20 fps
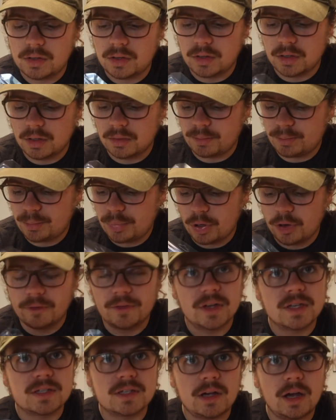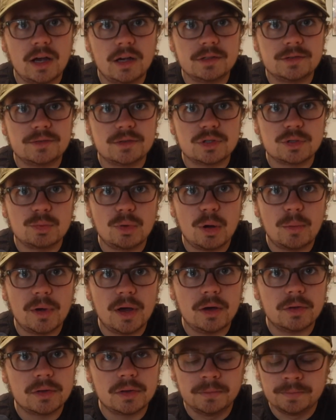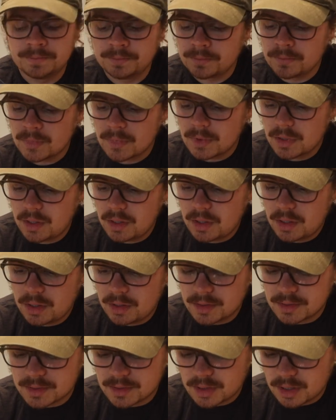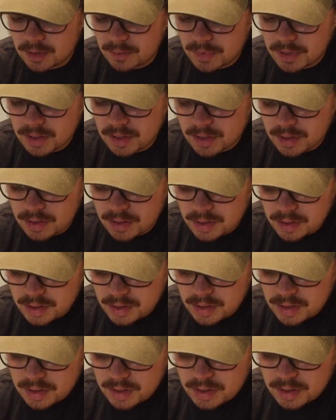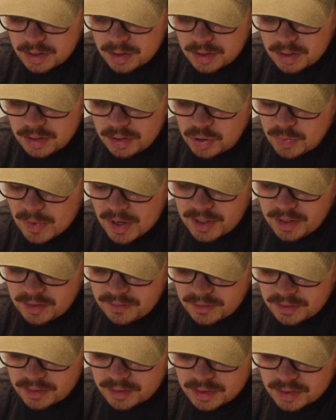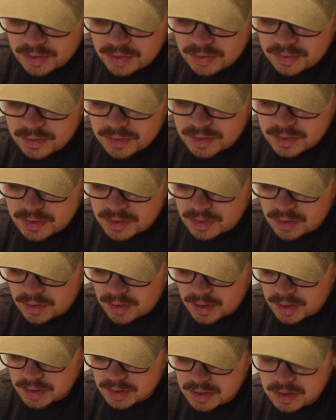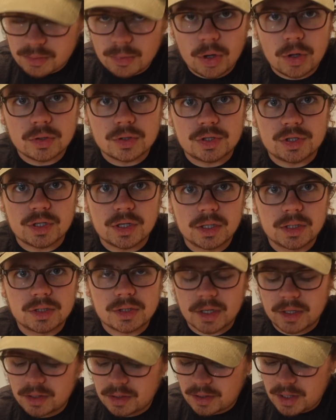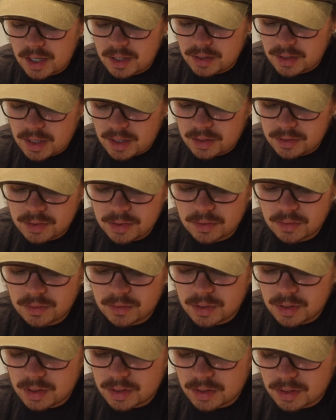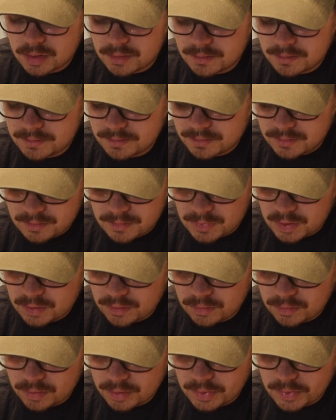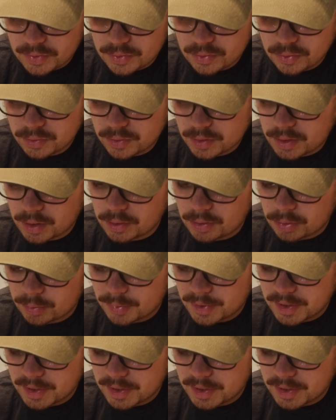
are perfect size for smallmouth. This is gonna be, you might even could use this on like a small jig trailer. I don't know. Really cool looking little